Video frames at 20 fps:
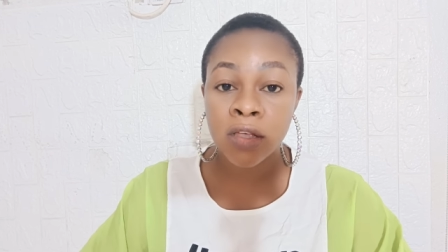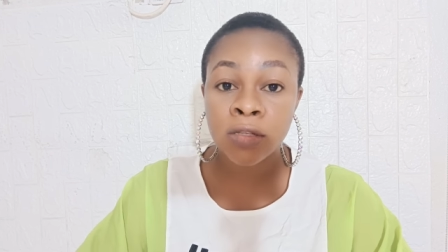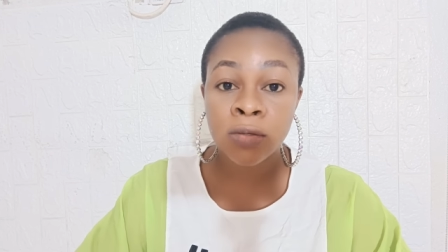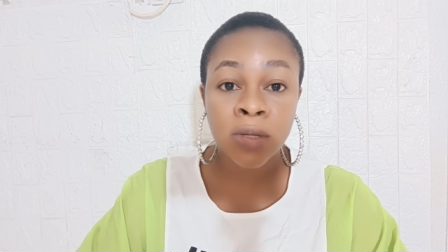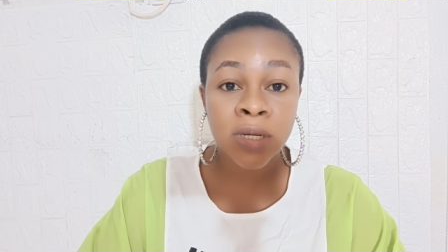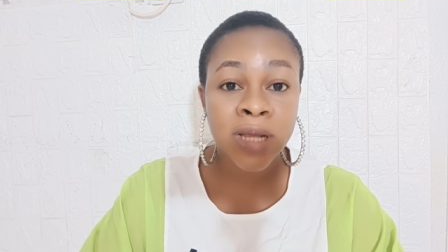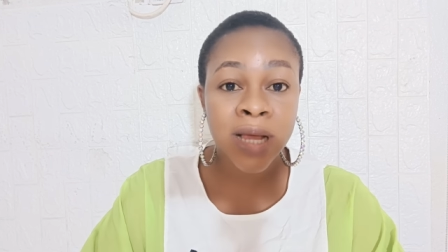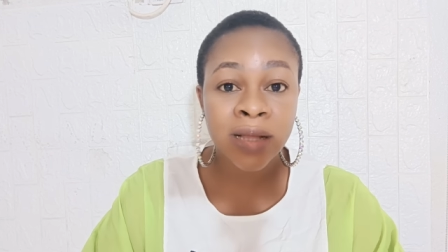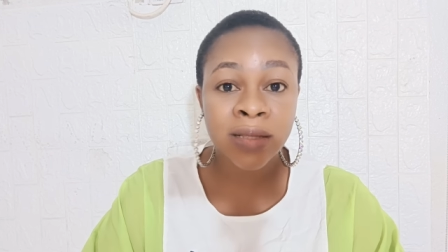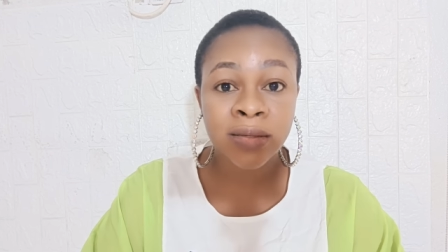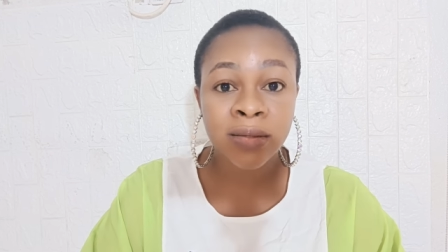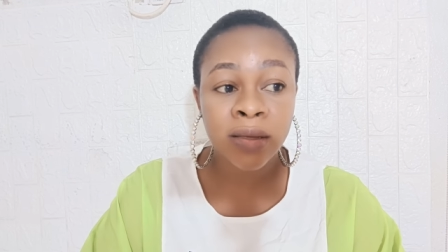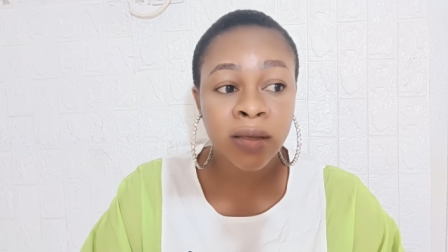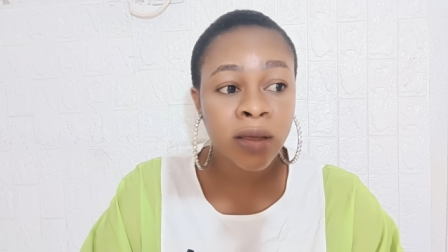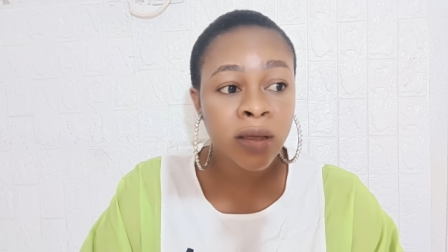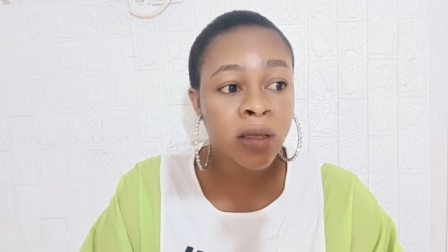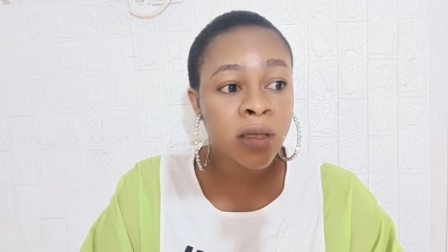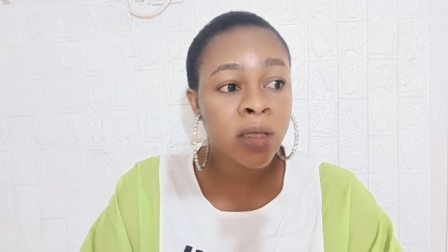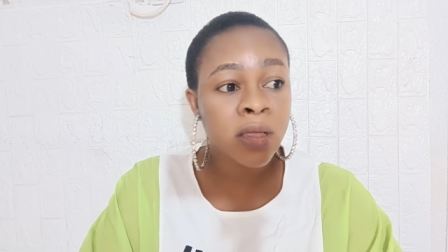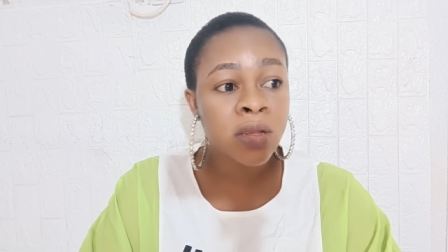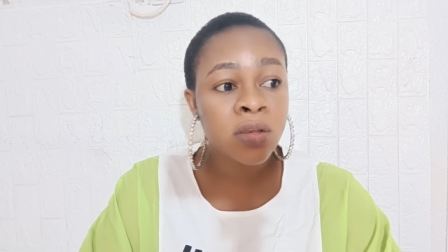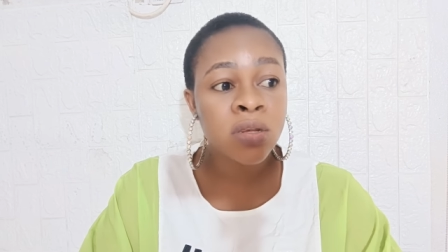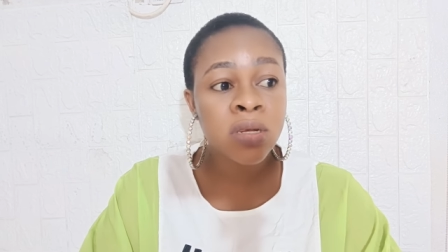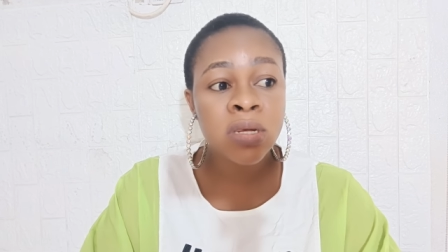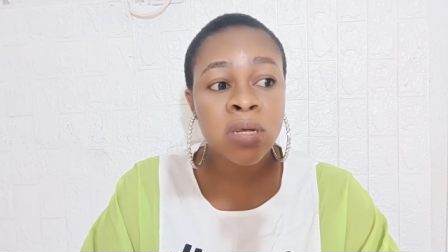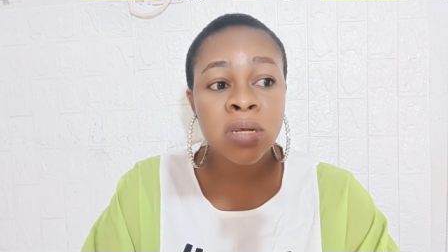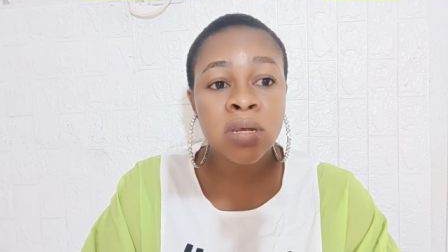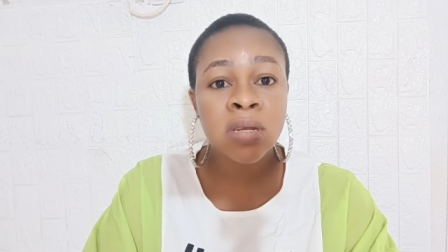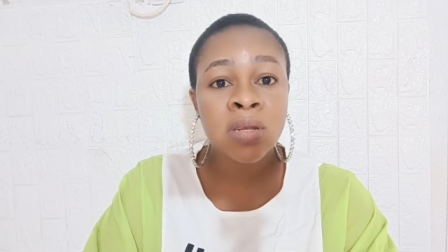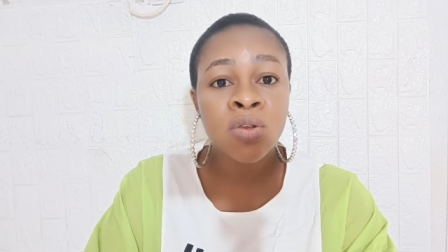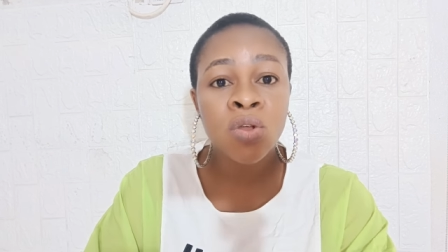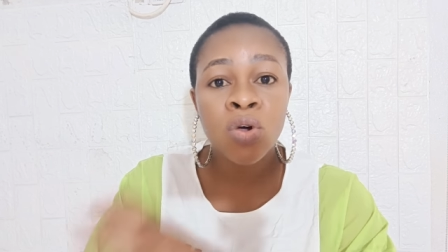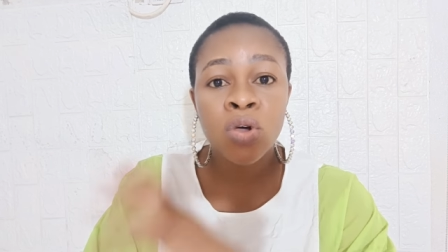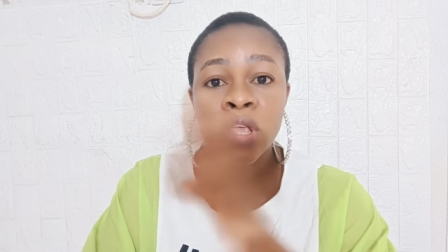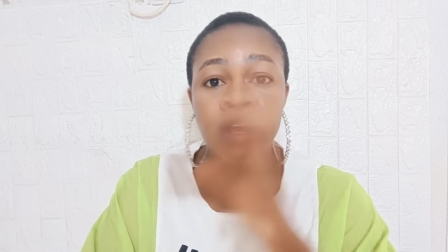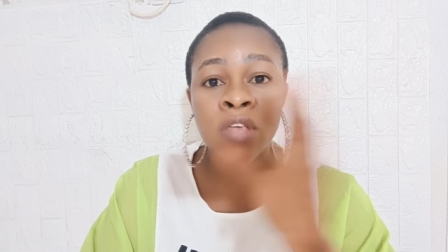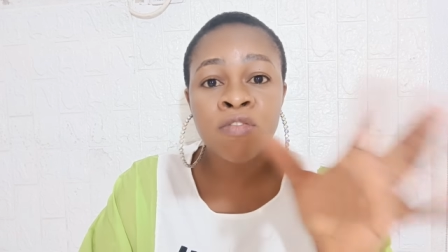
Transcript: So that no